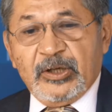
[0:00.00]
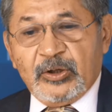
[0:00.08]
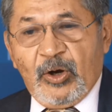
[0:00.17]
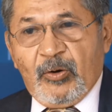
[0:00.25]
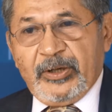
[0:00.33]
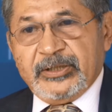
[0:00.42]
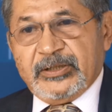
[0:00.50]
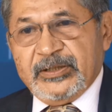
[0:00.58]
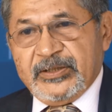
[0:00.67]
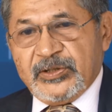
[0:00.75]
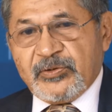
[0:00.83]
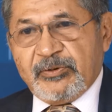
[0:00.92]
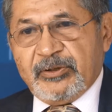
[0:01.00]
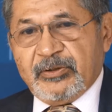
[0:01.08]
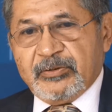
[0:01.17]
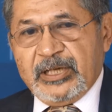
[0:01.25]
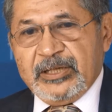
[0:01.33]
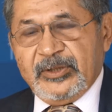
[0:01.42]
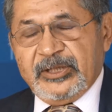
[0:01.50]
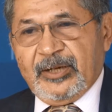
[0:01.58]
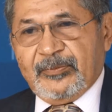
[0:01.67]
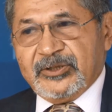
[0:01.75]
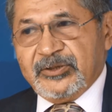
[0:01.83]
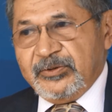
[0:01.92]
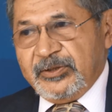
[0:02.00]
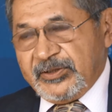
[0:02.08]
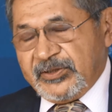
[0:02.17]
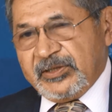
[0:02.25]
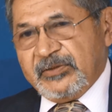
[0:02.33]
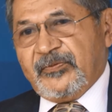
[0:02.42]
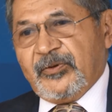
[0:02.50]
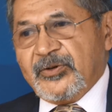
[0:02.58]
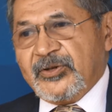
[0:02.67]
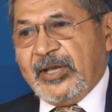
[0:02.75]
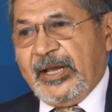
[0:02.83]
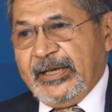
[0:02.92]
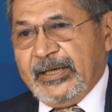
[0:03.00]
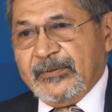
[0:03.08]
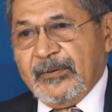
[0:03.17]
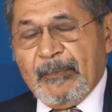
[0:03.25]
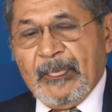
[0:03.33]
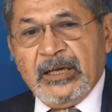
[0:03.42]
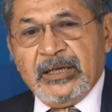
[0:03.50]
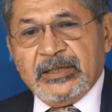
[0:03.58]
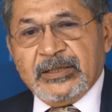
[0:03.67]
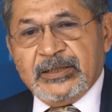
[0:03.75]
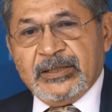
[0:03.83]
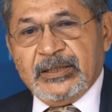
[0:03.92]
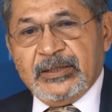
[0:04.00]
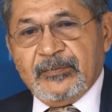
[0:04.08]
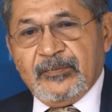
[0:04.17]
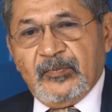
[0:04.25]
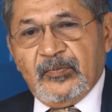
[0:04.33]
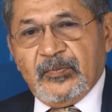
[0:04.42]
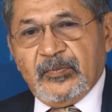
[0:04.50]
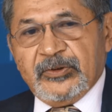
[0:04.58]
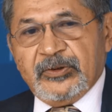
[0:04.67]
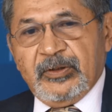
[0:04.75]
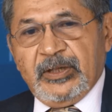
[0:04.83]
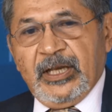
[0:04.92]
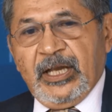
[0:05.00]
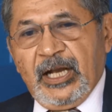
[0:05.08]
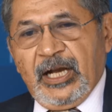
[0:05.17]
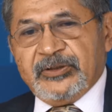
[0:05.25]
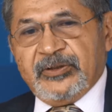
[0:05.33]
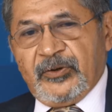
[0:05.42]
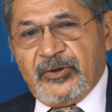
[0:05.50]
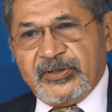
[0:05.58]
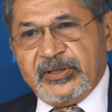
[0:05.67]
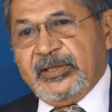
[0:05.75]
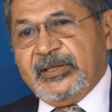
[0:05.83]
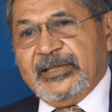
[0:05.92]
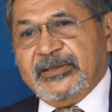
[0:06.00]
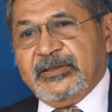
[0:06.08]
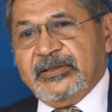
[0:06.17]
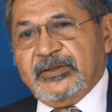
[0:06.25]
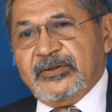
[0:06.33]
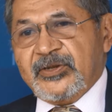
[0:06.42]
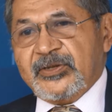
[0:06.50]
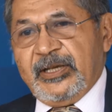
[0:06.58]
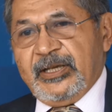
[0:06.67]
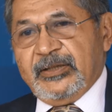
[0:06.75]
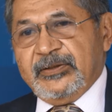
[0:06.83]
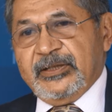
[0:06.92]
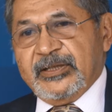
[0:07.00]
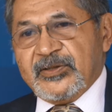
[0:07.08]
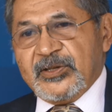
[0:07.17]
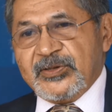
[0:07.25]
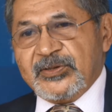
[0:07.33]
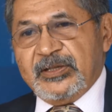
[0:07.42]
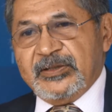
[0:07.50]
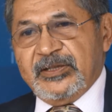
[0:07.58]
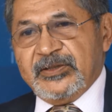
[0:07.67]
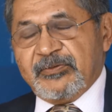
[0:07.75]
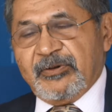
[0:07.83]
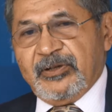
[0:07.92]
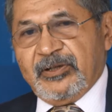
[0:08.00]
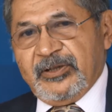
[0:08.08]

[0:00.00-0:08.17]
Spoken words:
Going to Israel gave me an opportunity to see firsthand a diversity that I didn't understand that existed in Israel.